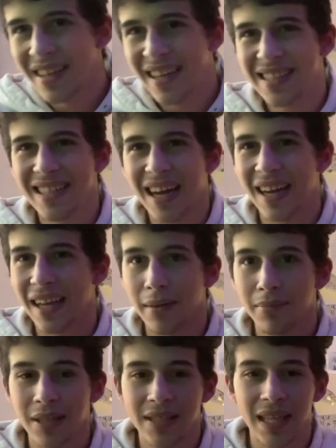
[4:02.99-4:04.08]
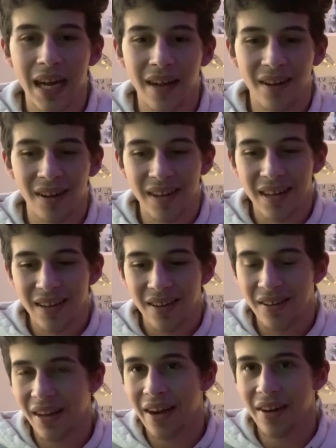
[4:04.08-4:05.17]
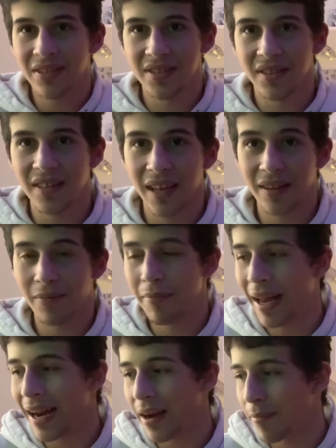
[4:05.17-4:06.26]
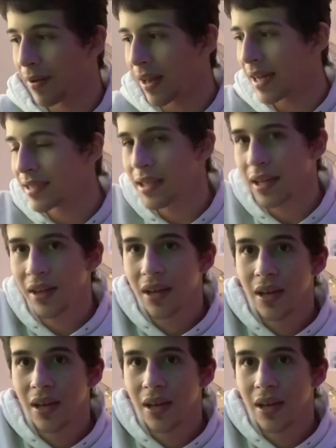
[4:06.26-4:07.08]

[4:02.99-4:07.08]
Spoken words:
It's not a Ghibli style. All the characters look like they're made out of plastic.